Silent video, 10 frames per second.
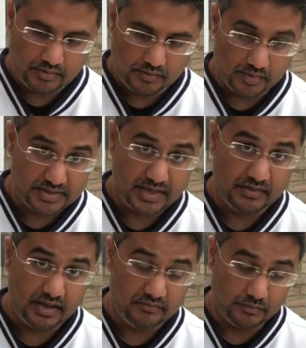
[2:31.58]
is now the
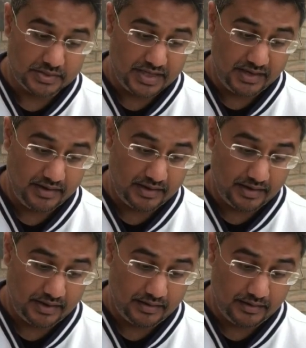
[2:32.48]
A14
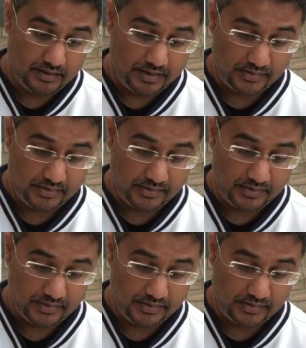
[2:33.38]
and the